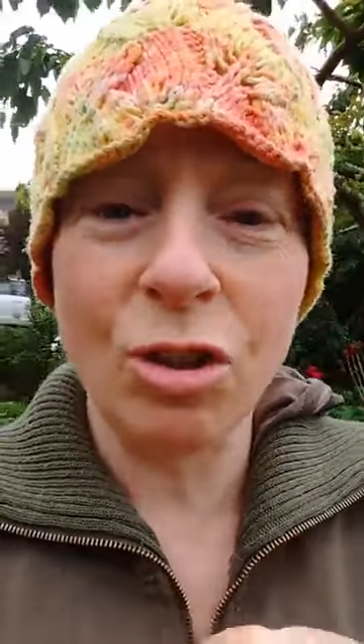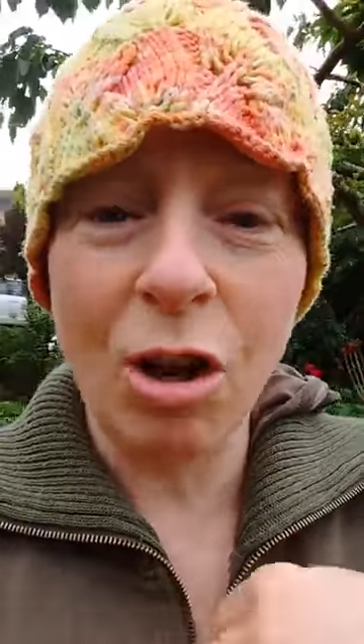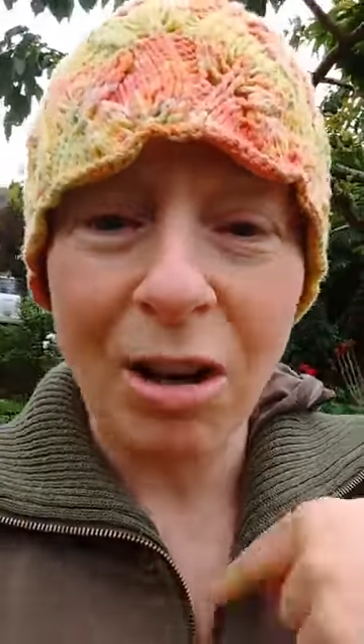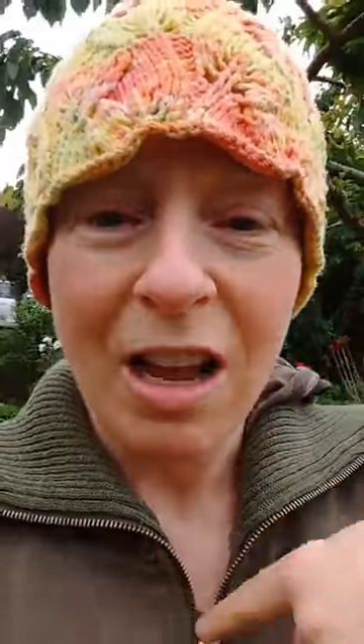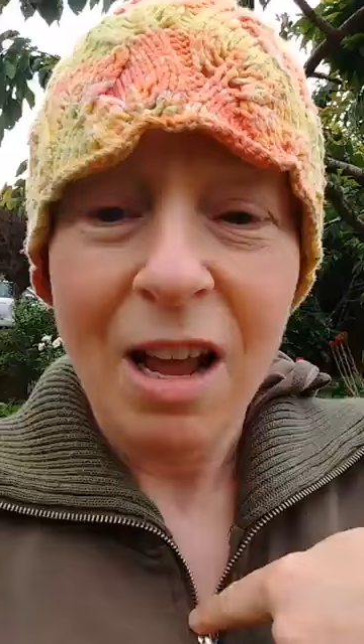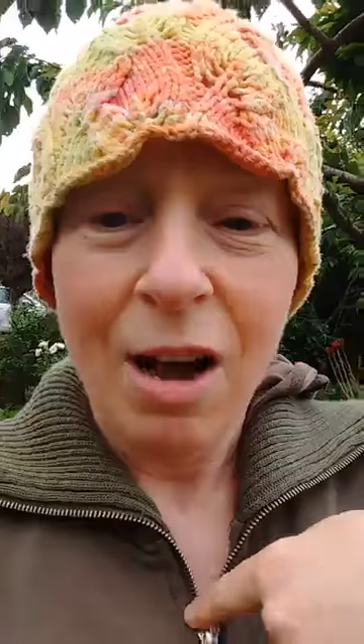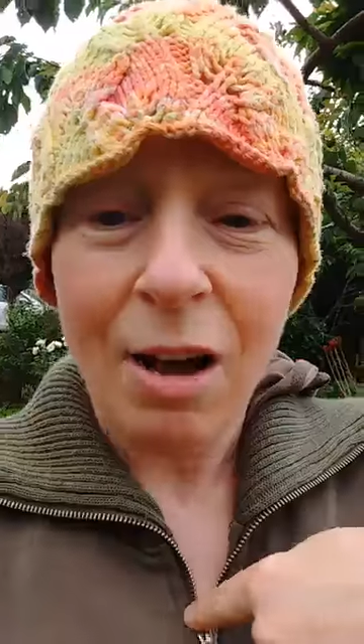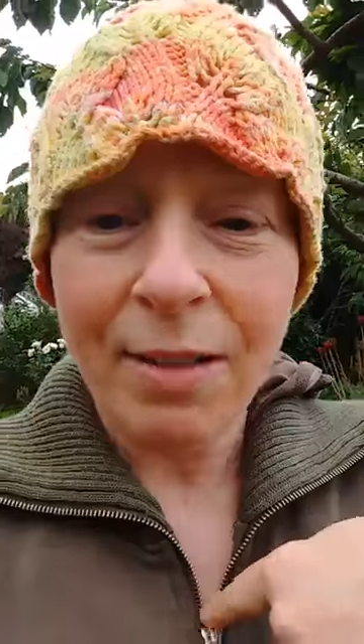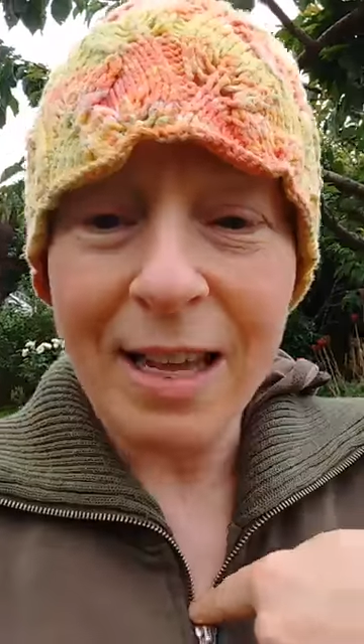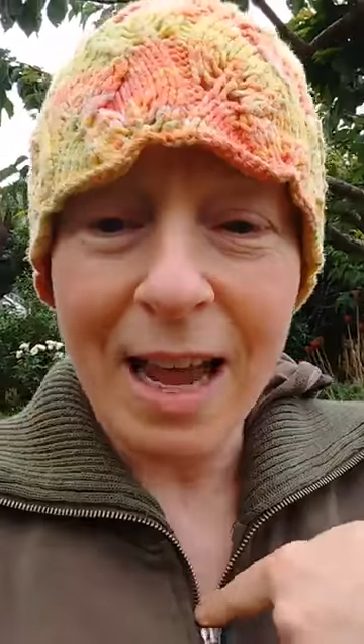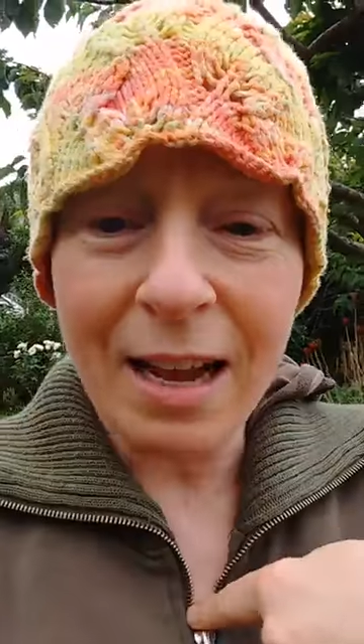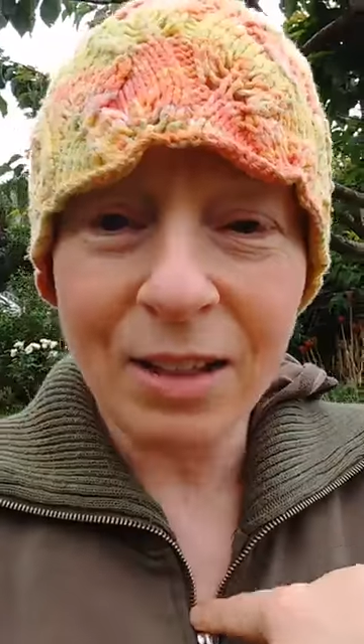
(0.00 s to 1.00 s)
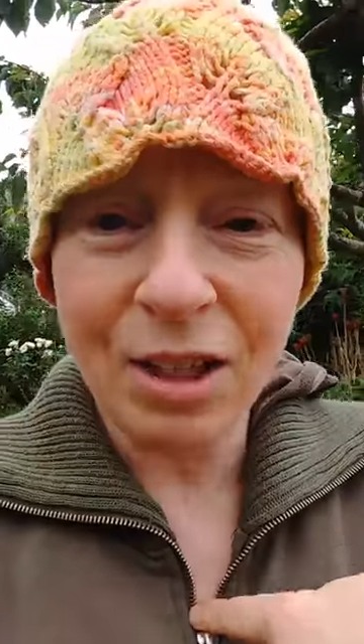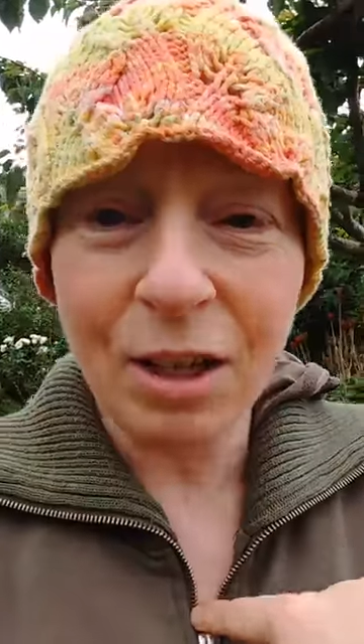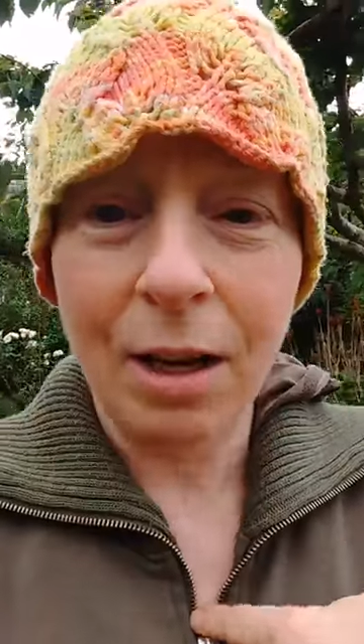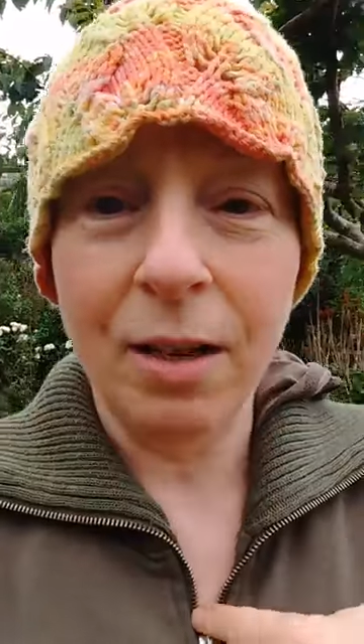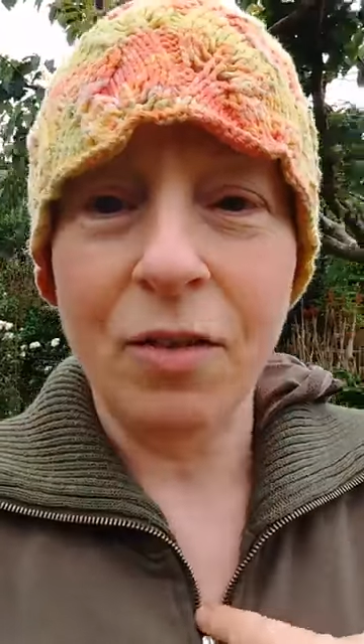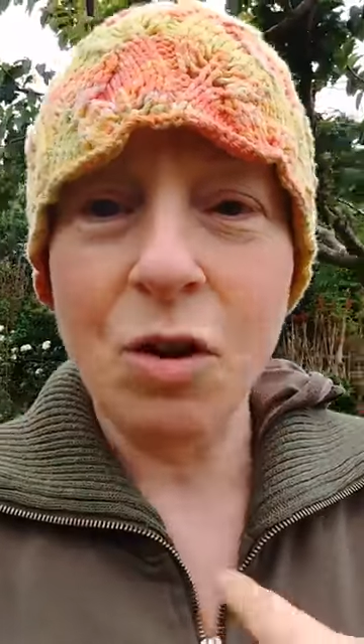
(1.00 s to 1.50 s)
not on the
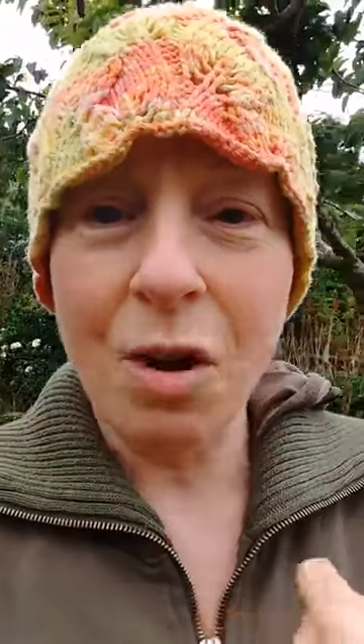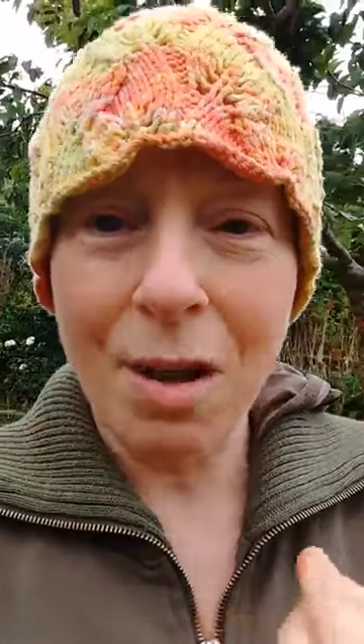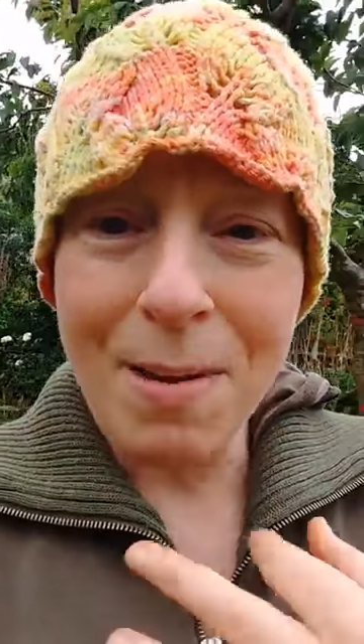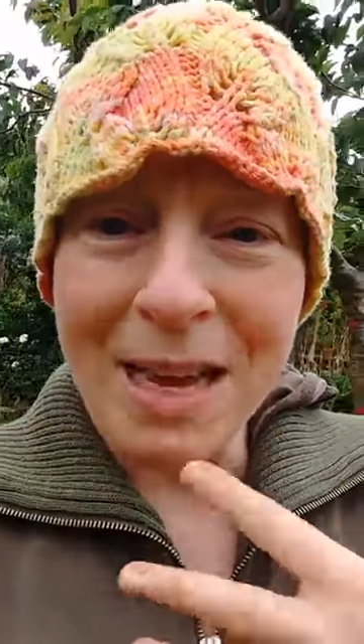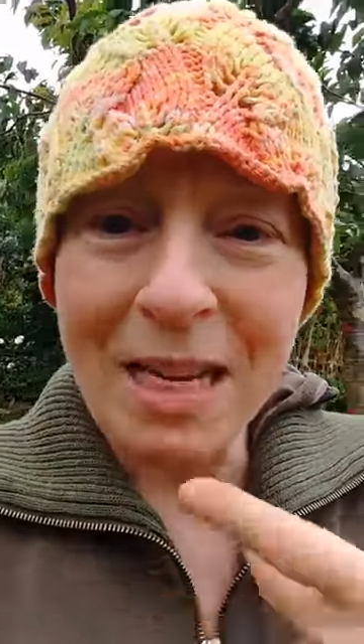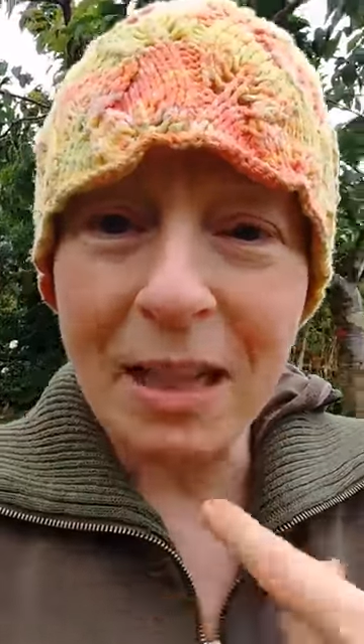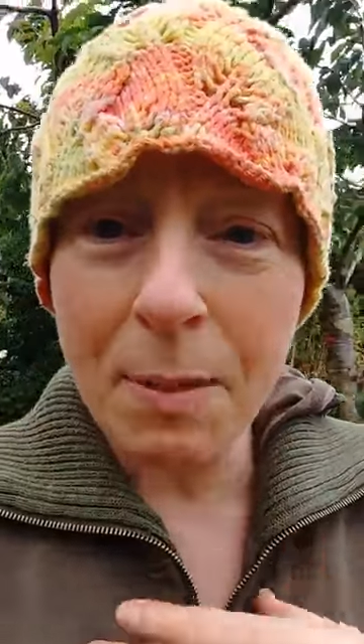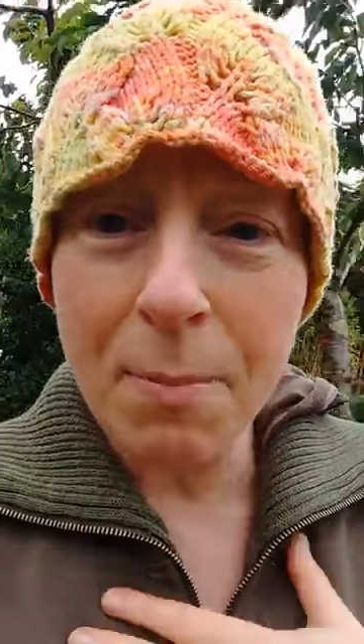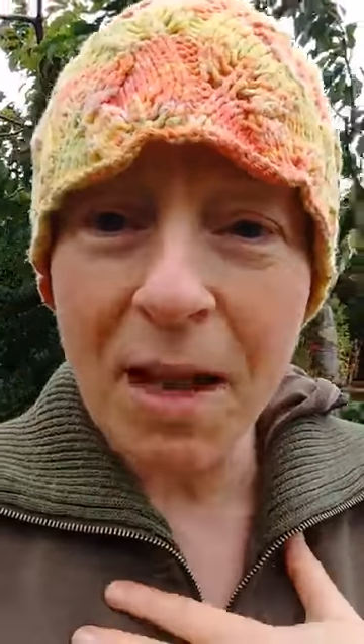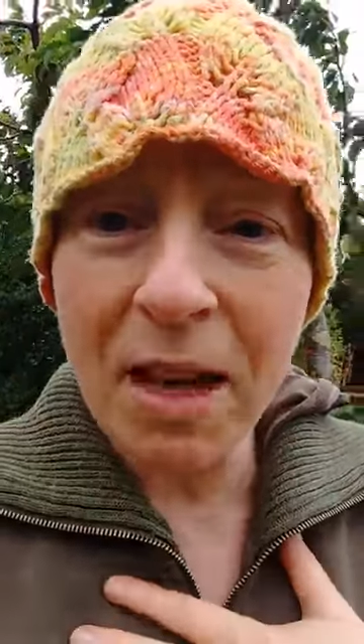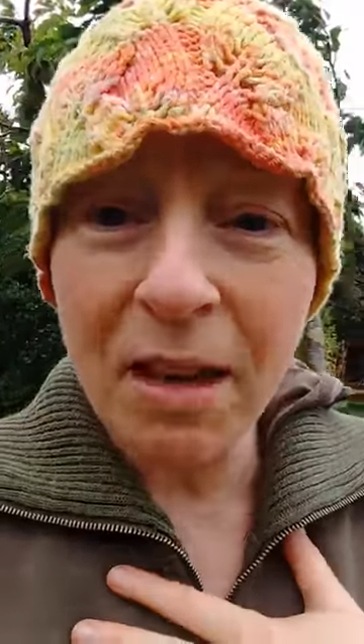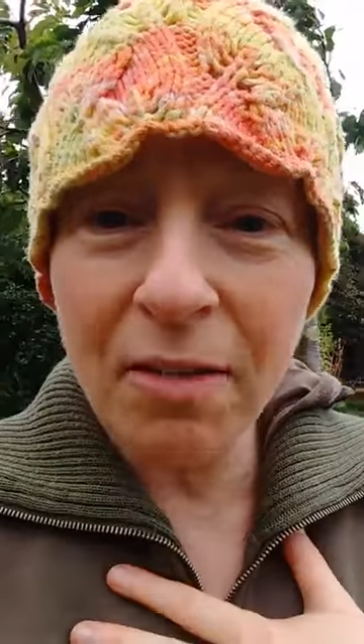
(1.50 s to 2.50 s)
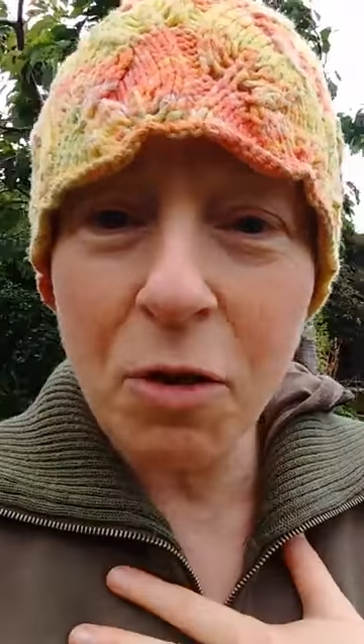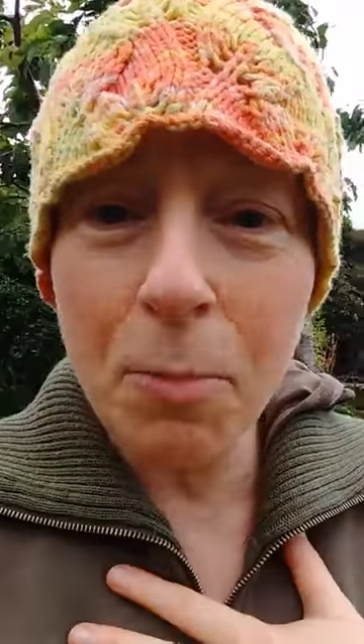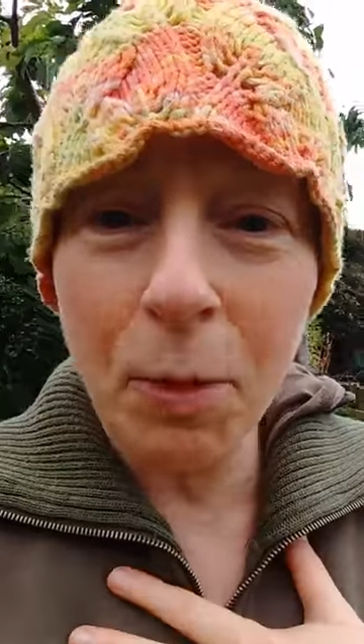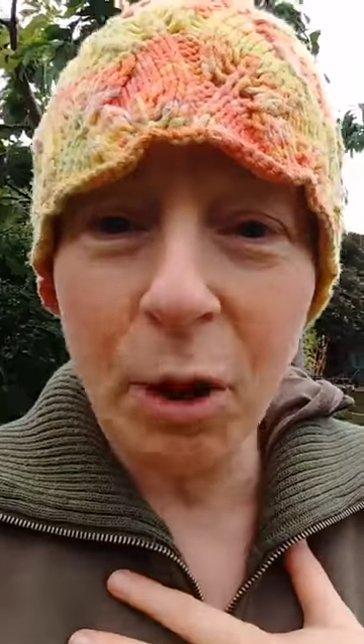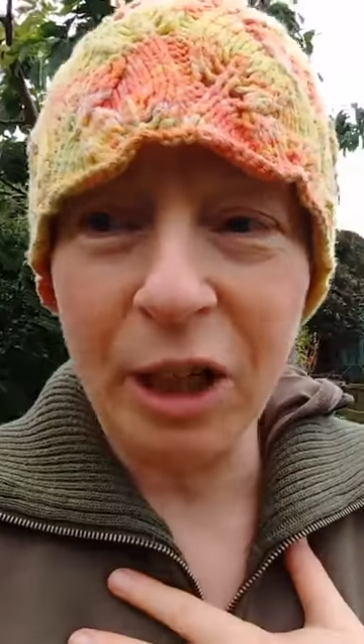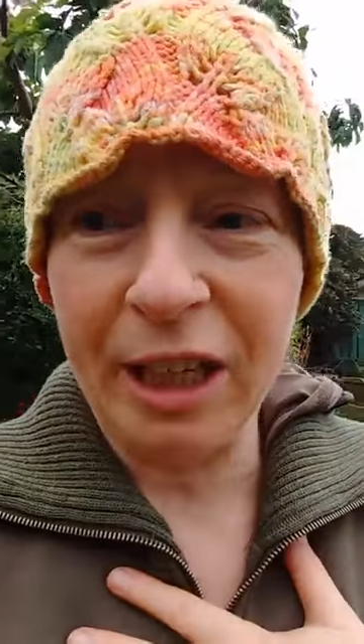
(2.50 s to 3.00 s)
outside of you, I mean in the middle of your
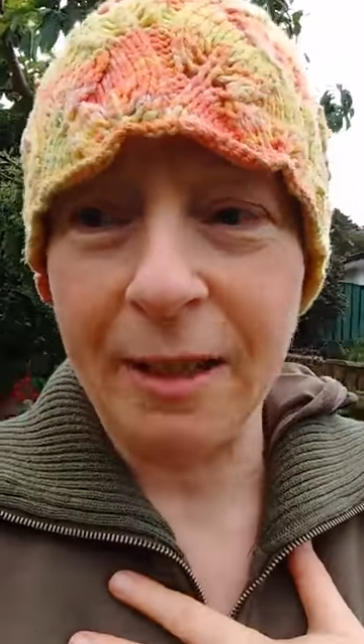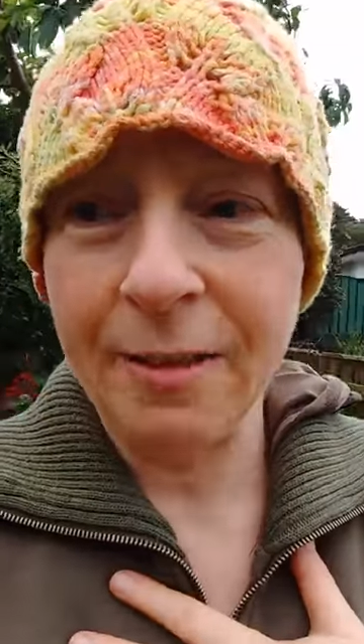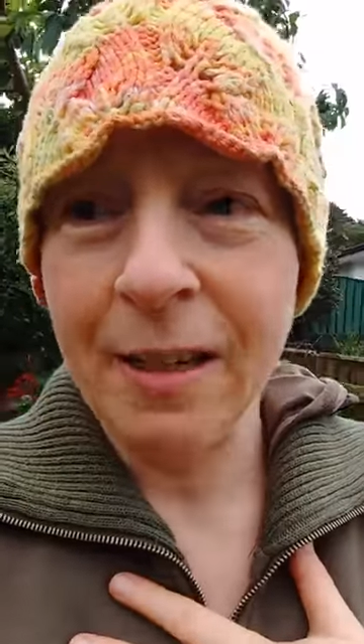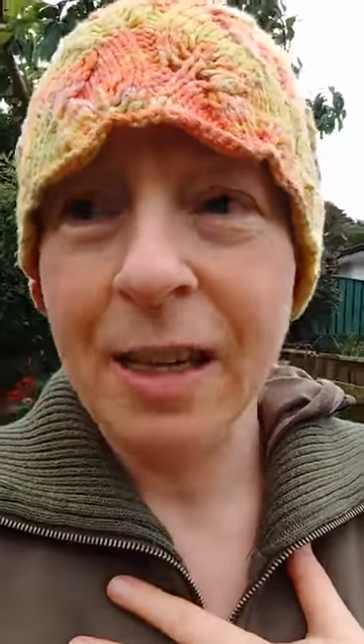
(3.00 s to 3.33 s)
body.